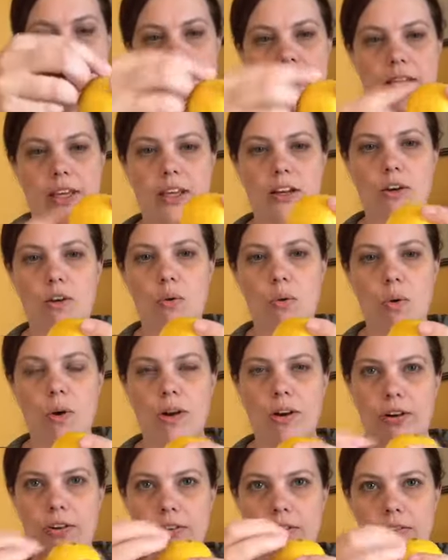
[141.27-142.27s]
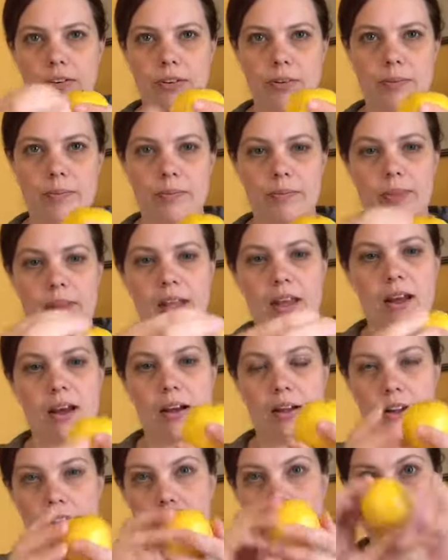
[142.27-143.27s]
in quarters
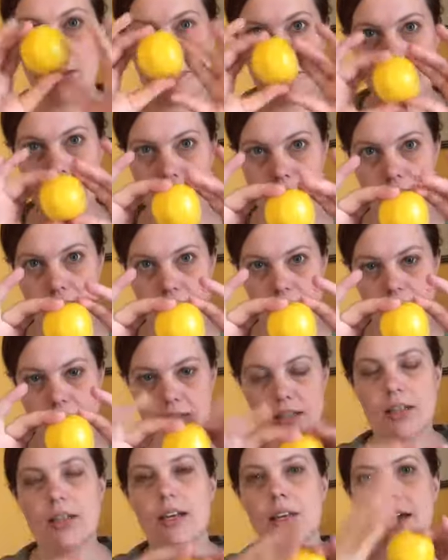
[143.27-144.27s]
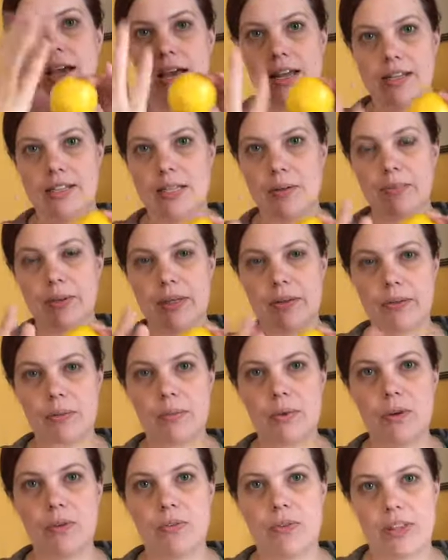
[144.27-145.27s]
along the peel and simply
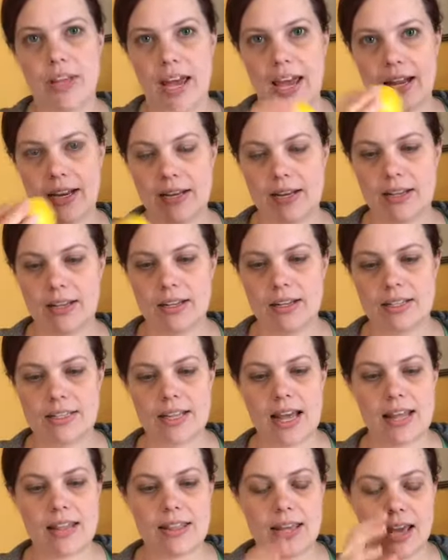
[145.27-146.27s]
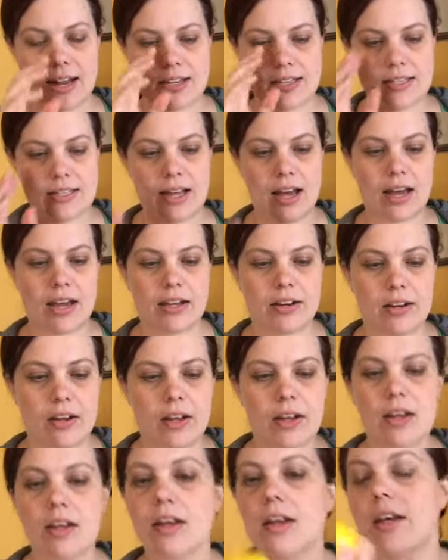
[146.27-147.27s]
removed that. Set that aside.
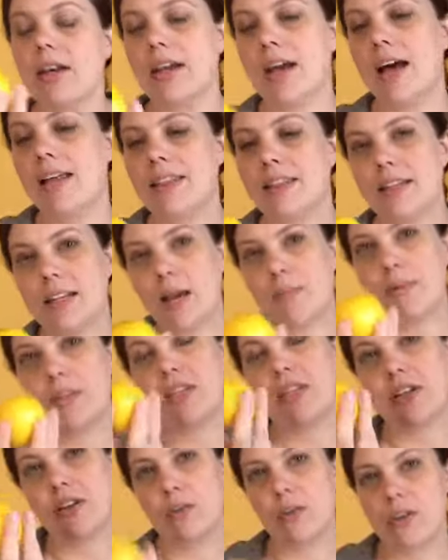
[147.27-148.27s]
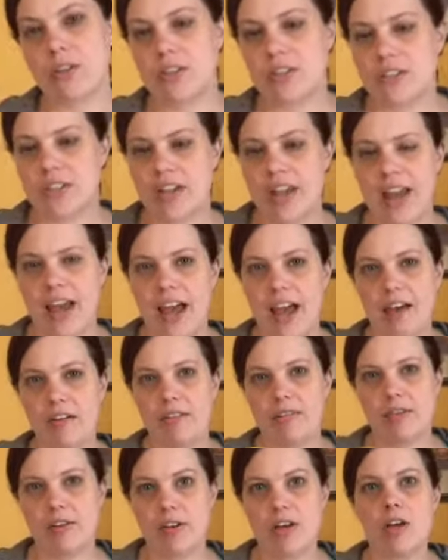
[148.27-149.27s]
Cut the lemons and oranges in
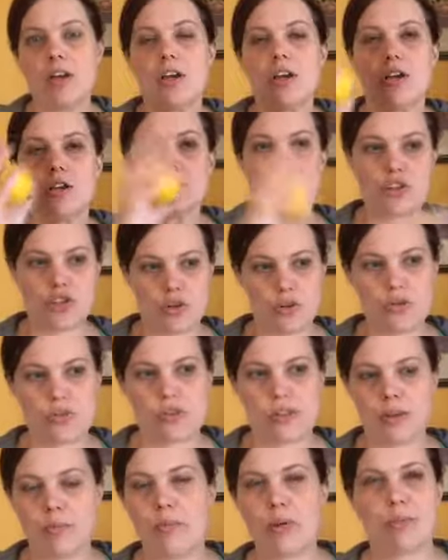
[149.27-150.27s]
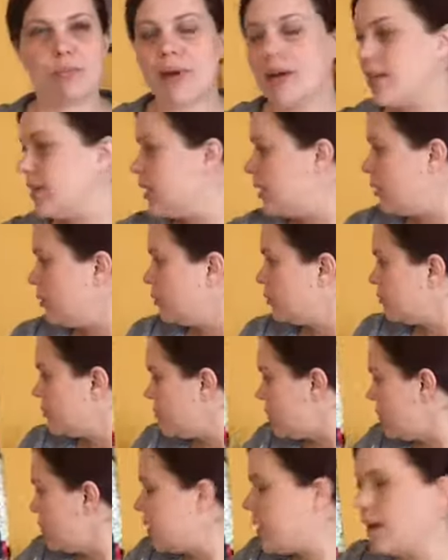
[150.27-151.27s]
half, juiced them with my little
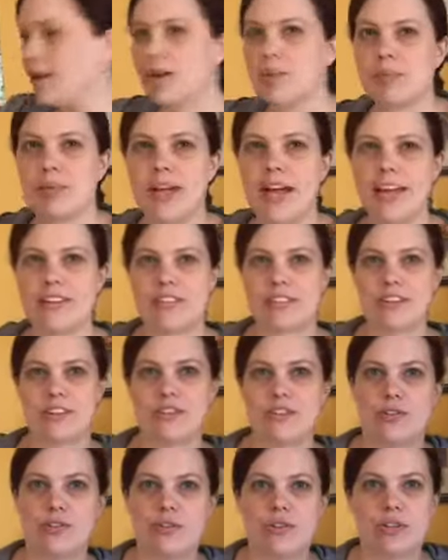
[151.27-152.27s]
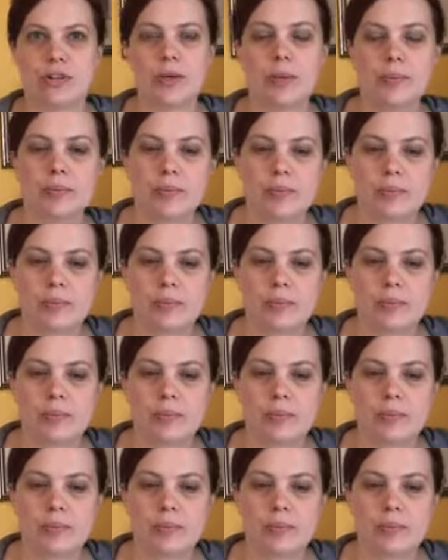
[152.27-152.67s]
$2 plastic juicer,